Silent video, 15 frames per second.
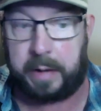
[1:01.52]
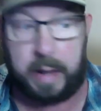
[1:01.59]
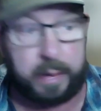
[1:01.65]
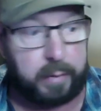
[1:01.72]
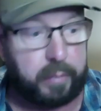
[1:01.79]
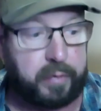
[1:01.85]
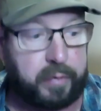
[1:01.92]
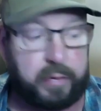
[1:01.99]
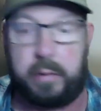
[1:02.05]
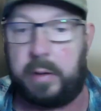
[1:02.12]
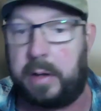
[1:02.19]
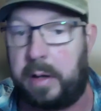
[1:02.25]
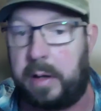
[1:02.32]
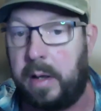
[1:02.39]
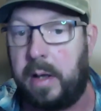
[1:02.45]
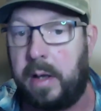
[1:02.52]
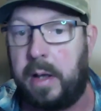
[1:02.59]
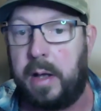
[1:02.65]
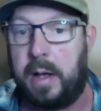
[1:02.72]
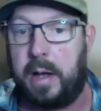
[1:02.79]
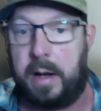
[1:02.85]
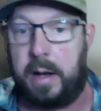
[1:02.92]
others, certainly,
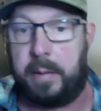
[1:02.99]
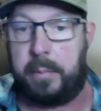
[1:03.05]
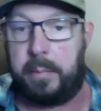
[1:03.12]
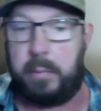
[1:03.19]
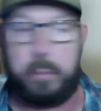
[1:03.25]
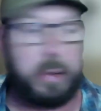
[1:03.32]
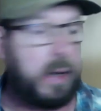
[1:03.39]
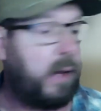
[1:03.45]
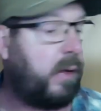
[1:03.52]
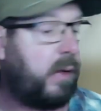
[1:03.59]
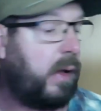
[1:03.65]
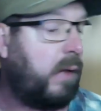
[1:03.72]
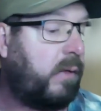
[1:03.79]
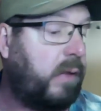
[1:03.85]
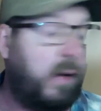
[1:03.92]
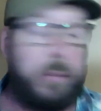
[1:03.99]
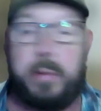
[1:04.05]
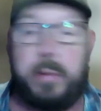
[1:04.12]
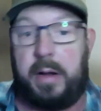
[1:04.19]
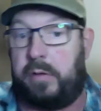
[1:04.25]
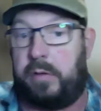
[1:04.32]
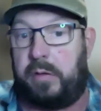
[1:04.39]
um, but it, it's I mean
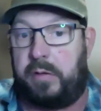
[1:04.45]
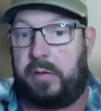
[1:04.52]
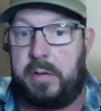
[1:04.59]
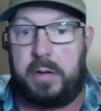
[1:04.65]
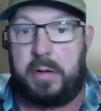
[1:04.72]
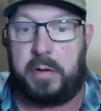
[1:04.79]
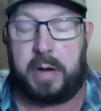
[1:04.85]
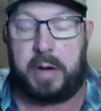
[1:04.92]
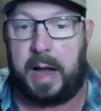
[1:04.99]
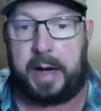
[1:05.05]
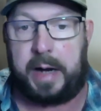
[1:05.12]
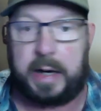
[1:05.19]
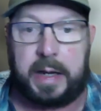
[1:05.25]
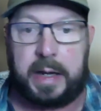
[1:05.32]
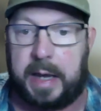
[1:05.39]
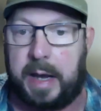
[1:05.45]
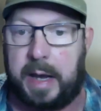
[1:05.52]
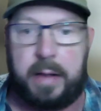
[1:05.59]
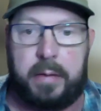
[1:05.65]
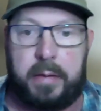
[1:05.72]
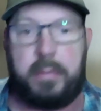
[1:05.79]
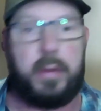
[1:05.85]
it's just you're not going to
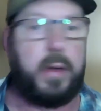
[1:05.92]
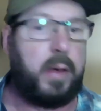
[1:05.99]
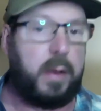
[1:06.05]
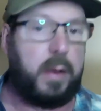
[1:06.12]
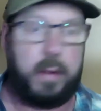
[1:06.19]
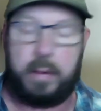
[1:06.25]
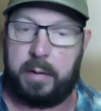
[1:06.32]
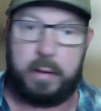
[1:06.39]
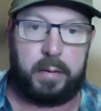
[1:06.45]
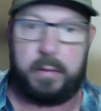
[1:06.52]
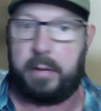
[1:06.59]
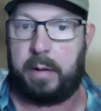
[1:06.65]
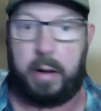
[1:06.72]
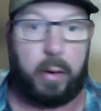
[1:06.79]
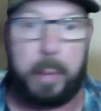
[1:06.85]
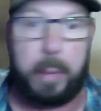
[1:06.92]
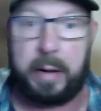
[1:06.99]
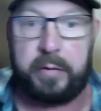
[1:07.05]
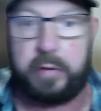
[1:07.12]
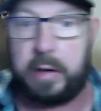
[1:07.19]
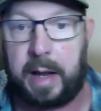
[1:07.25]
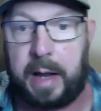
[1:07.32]
get a whole
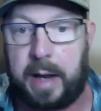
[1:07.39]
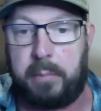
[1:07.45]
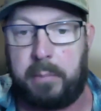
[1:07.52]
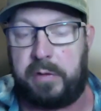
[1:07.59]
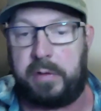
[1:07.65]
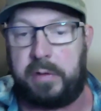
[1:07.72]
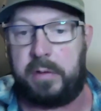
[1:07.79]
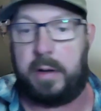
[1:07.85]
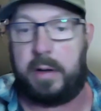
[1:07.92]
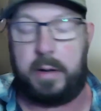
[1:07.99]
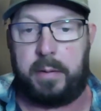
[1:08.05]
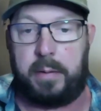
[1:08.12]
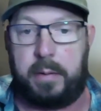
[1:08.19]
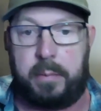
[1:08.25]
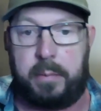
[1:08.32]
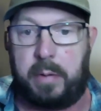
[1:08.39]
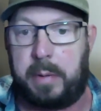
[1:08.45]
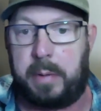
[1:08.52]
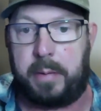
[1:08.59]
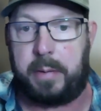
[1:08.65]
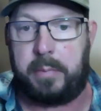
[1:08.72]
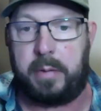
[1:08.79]
bunch of names. Uh, um, I
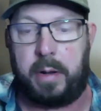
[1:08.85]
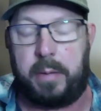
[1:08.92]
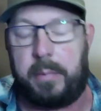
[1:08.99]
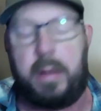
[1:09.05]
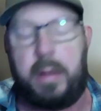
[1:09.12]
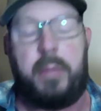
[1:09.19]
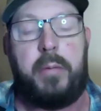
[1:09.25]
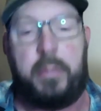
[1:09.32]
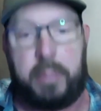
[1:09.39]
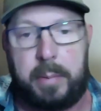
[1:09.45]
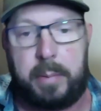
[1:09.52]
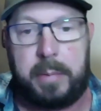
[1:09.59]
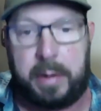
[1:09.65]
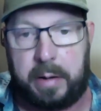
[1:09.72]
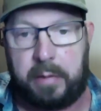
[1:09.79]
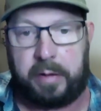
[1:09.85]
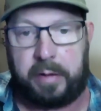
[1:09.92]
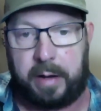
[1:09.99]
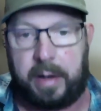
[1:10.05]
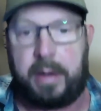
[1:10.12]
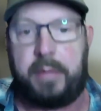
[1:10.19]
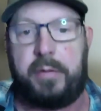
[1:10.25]
mean, um, um, what I mean to say
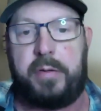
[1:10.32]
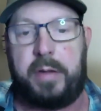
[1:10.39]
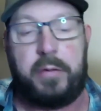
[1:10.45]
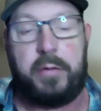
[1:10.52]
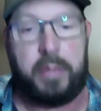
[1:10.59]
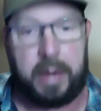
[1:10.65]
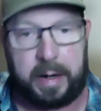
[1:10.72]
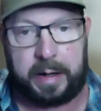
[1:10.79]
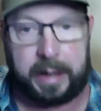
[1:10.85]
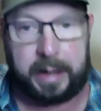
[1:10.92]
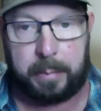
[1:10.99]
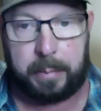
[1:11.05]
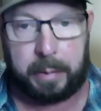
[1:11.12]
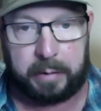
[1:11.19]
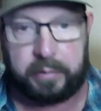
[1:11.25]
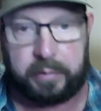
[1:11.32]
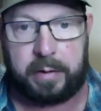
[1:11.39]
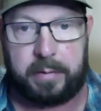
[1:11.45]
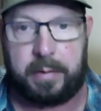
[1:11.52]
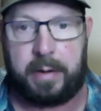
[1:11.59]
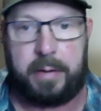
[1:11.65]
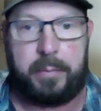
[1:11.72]
is, is you're not going to get a bunch of
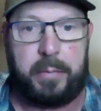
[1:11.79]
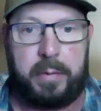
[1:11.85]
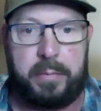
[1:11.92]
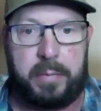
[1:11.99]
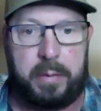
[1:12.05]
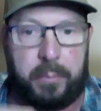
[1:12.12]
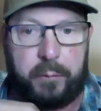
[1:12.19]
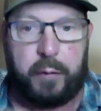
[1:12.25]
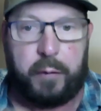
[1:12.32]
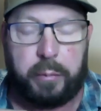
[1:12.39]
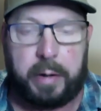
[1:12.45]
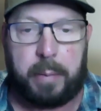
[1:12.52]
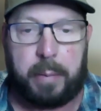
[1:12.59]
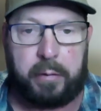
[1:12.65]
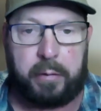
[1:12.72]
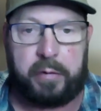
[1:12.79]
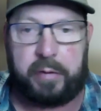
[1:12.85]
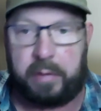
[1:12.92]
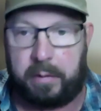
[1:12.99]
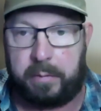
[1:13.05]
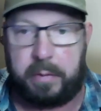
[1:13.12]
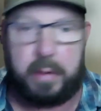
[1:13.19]
um, phone numbers
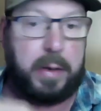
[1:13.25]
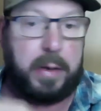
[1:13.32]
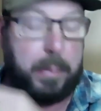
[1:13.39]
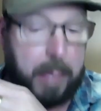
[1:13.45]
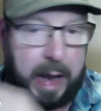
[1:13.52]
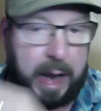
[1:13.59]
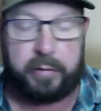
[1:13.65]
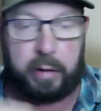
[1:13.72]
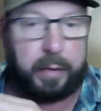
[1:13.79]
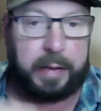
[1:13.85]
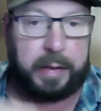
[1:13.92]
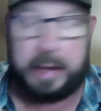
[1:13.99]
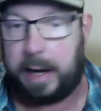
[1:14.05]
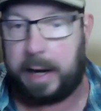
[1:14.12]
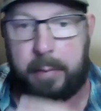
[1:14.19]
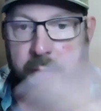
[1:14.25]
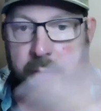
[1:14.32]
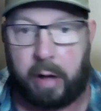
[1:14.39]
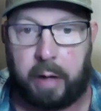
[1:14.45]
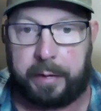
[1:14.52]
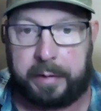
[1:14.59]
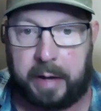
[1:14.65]
that match all the names
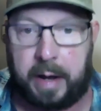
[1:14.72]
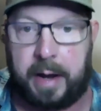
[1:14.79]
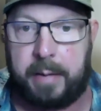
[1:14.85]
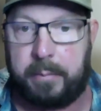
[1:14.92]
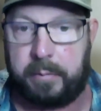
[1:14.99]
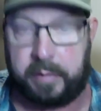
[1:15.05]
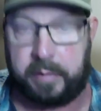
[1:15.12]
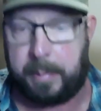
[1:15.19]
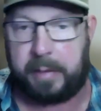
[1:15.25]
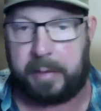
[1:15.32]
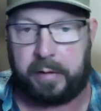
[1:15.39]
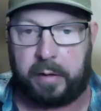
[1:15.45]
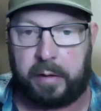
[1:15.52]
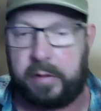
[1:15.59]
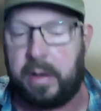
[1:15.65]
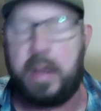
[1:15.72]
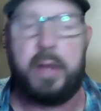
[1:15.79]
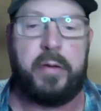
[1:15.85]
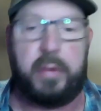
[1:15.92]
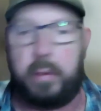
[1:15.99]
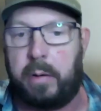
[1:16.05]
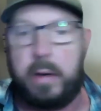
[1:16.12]
all the time. Does that make sense?
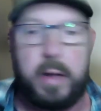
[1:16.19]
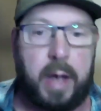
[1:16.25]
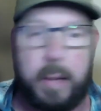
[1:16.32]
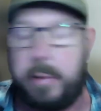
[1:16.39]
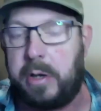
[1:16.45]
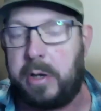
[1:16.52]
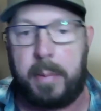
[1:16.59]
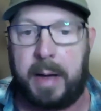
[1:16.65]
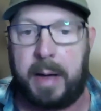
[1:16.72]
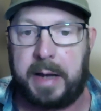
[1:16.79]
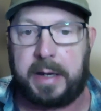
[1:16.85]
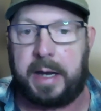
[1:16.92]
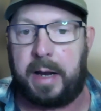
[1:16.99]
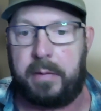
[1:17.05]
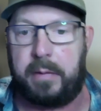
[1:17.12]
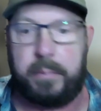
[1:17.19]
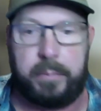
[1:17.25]
So, I mean, you might get